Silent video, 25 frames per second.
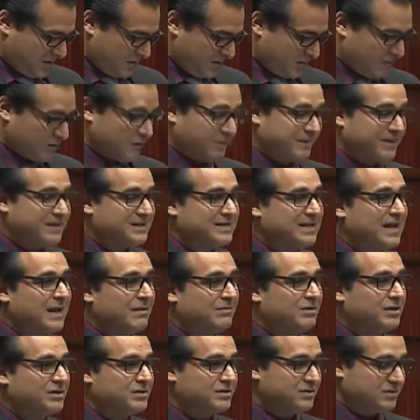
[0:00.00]
will be
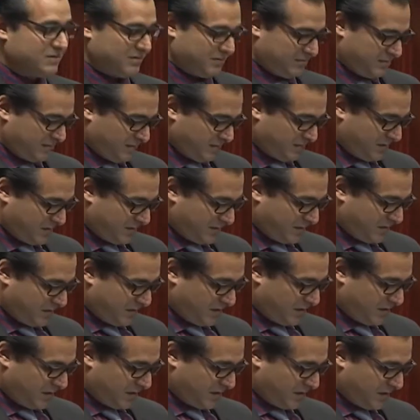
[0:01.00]
established
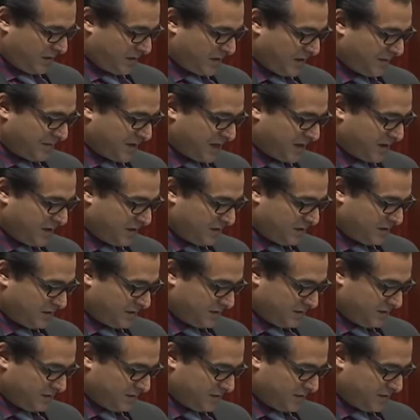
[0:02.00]
in the coming years,